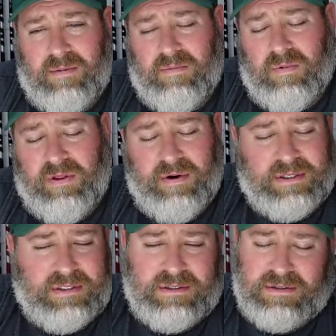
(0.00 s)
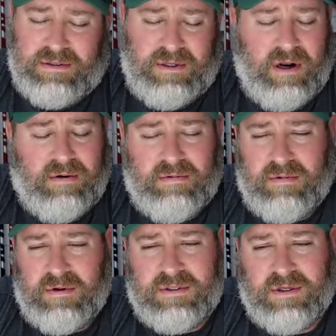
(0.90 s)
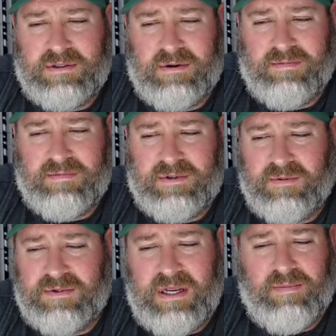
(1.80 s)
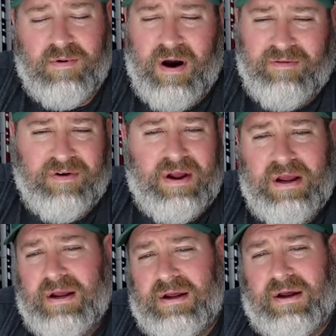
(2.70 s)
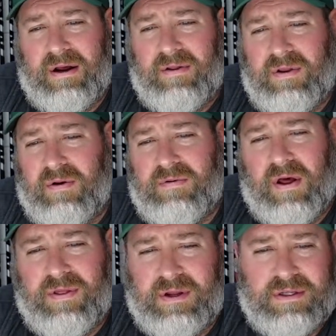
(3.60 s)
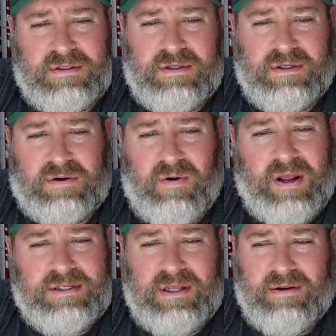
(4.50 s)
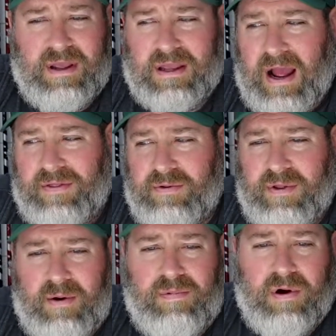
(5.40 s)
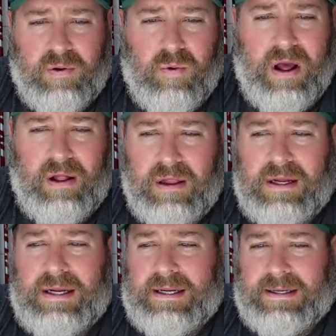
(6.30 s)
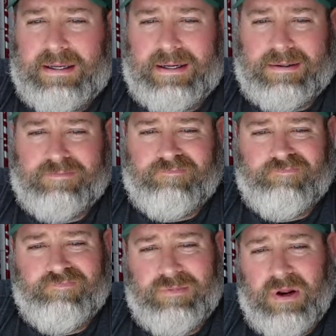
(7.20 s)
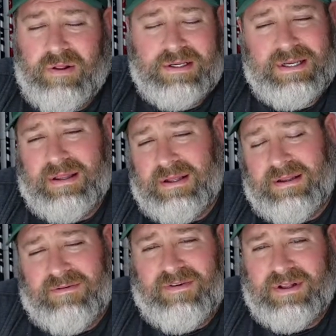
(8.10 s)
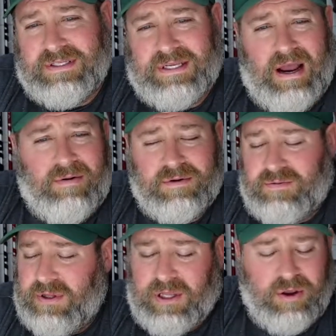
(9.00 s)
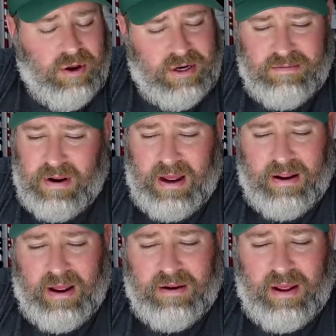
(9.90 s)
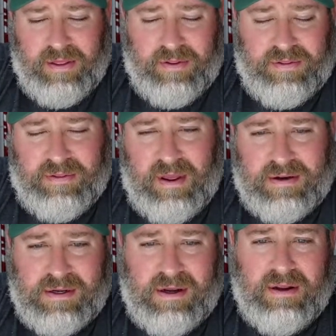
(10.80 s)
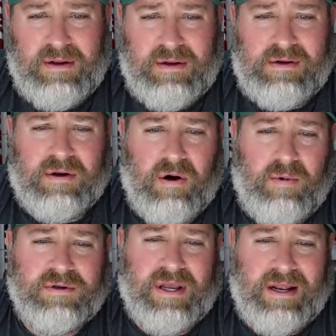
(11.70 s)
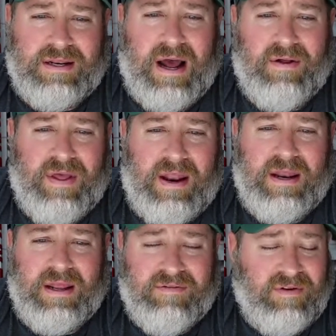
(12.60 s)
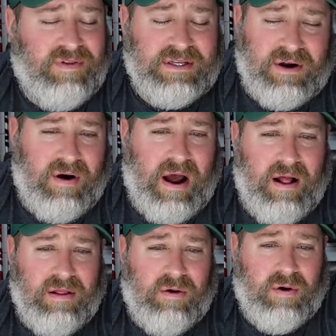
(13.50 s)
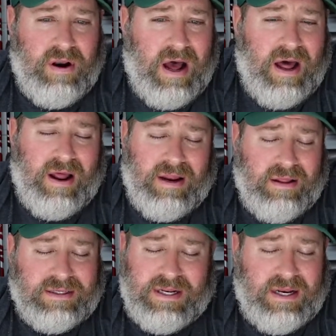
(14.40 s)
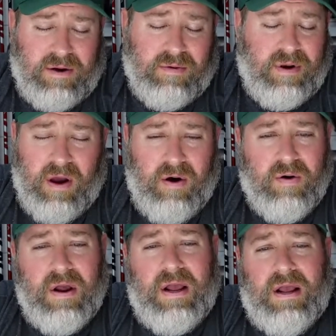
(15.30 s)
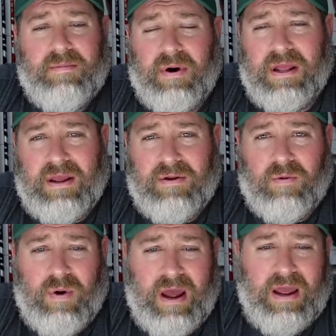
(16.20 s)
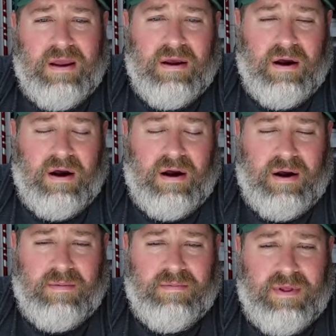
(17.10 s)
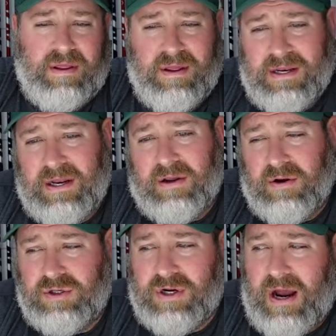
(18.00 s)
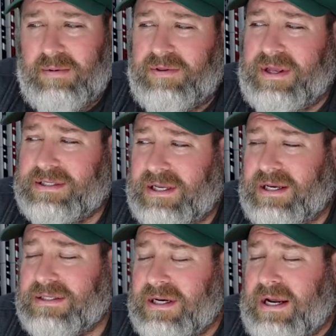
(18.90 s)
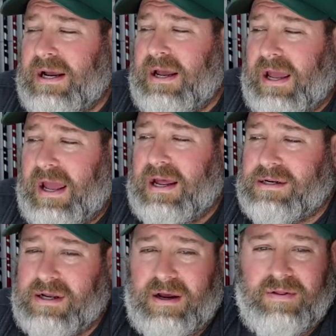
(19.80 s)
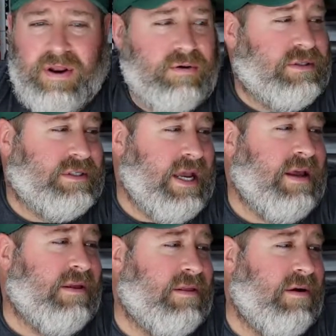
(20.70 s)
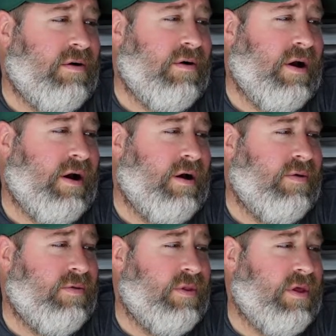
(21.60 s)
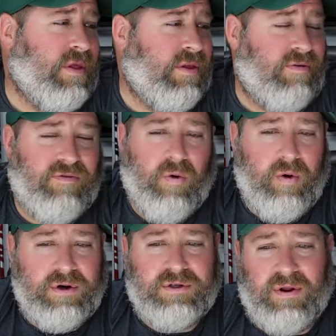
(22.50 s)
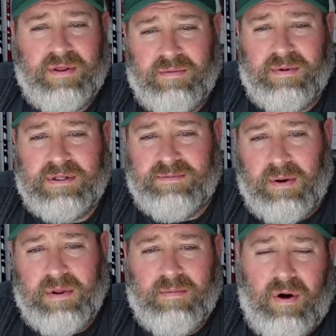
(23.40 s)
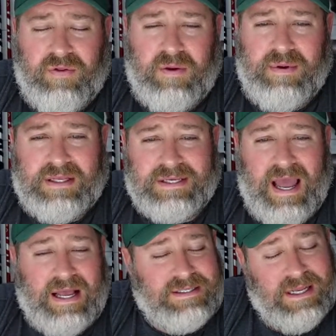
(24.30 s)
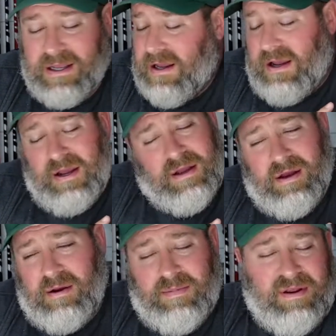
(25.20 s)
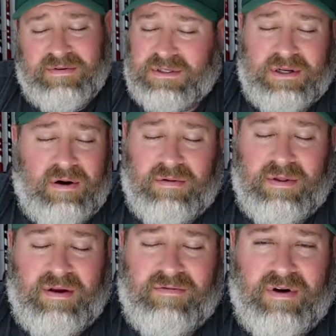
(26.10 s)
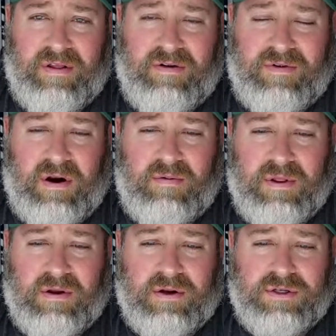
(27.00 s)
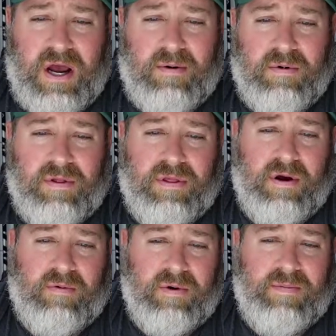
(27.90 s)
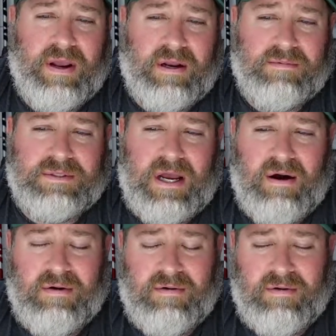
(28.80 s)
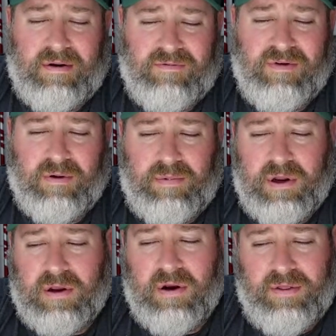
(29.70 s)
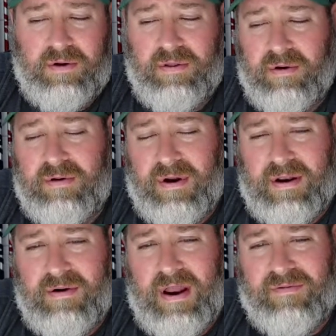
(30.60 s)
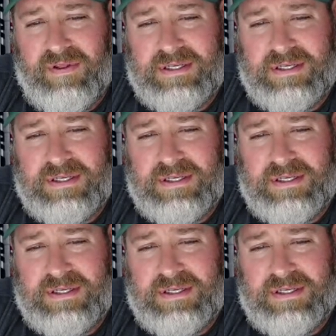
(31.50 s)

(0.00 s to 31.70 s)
whether it's some deep rough. Nothing is crazy. It got through there pretty well. Like I said, the feel and sound was really good. I thought that Takomo's kind of dialed that in, even if these are hollow or not. Like I said, I don't know, but either way, they did a good job with these things, and they don't say that they're forged, so I think it's probably a multi-piece casting. But even so, they've done a really good job with making them sound and feel pretty good. They're definitely